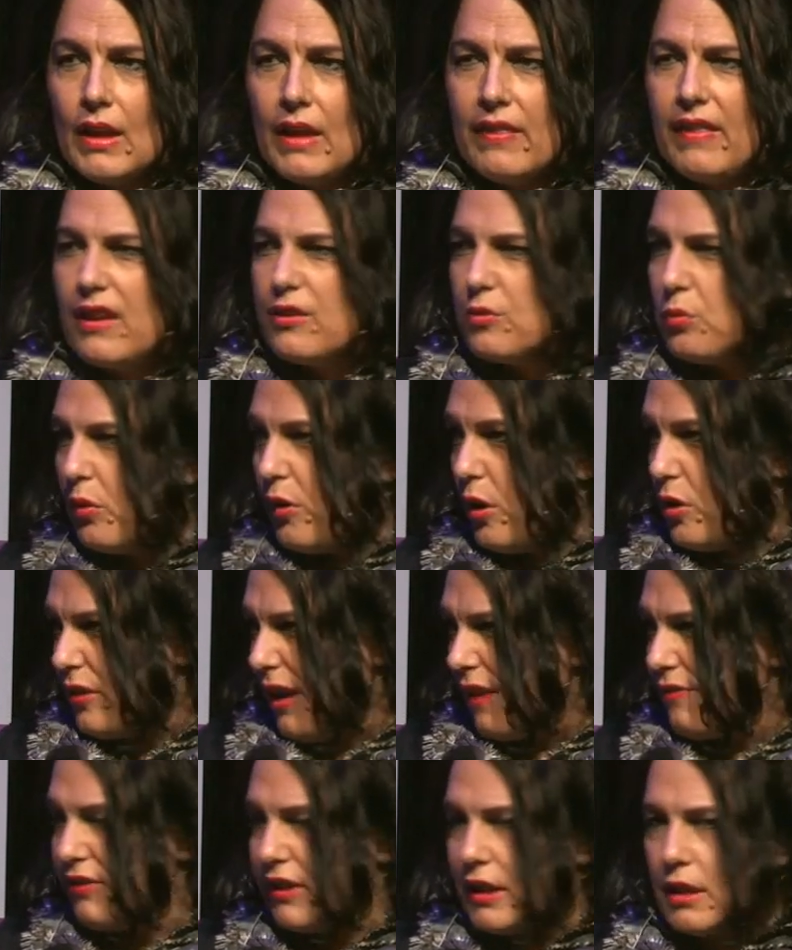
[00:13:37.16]
That's what those
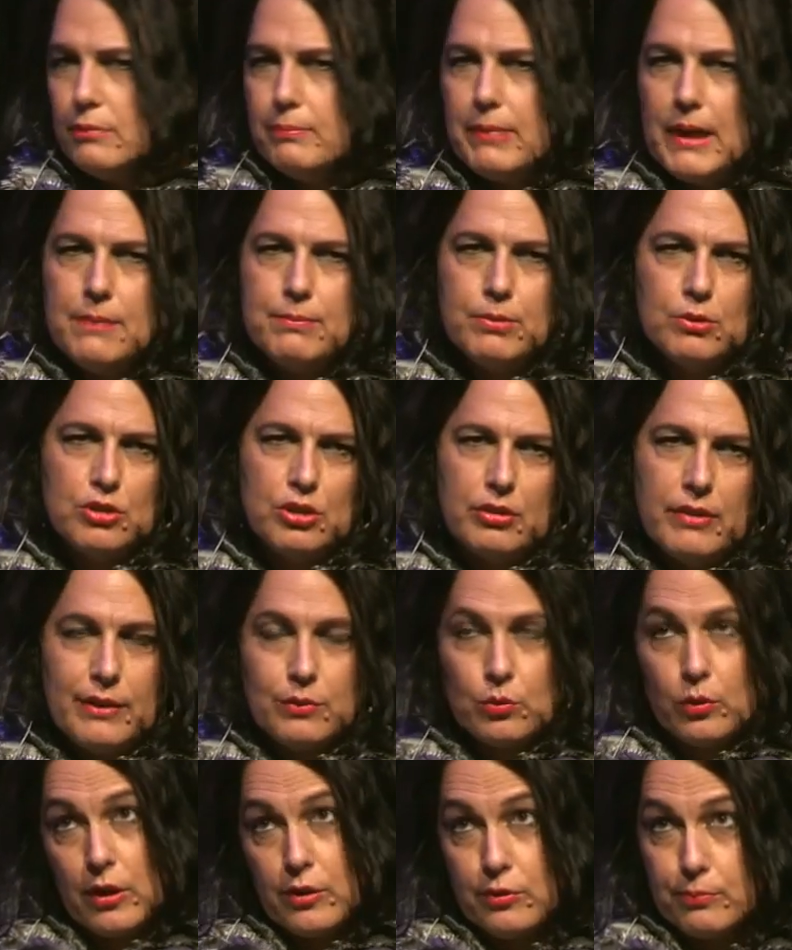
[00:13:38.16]
African people do.
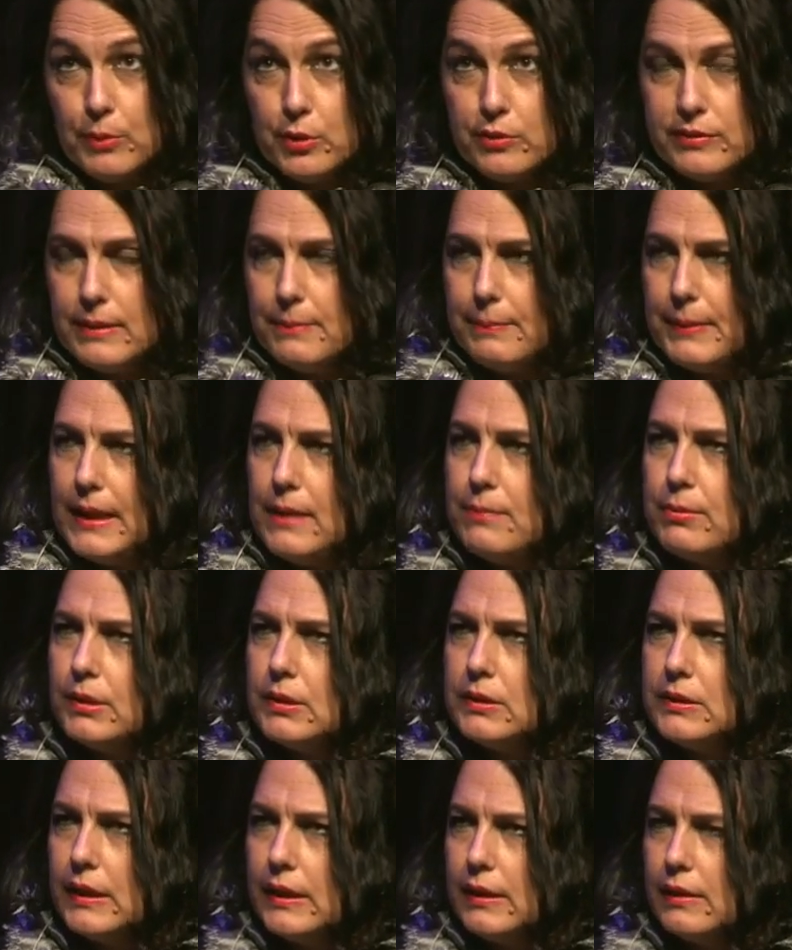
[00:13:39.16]
That's what those Muslim
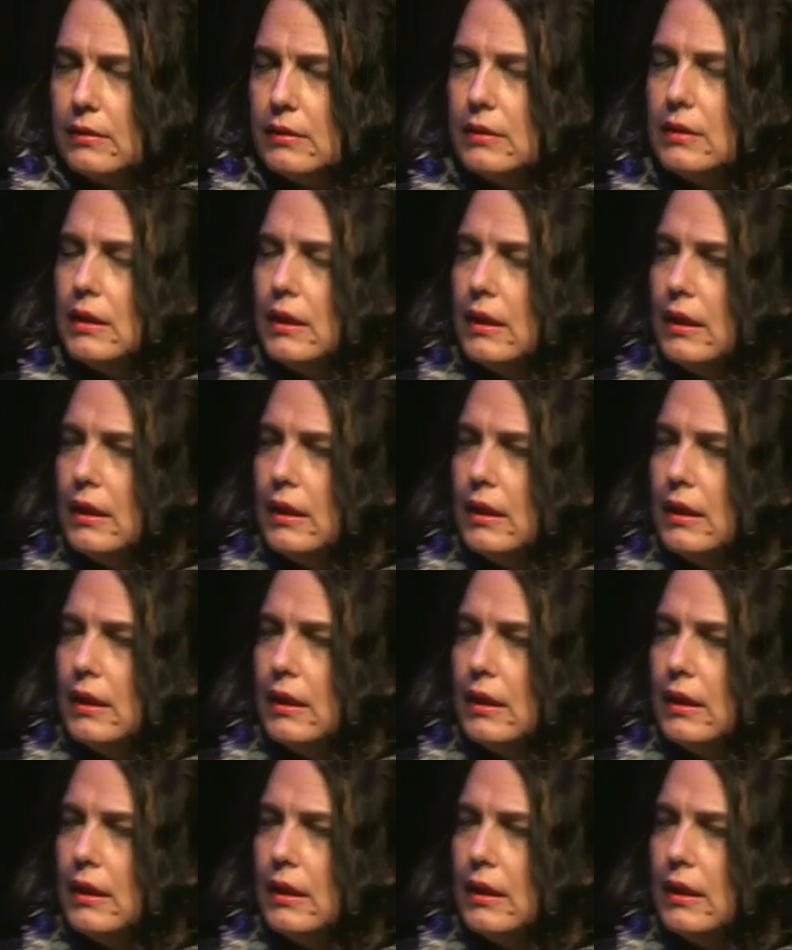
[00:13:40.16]
people do.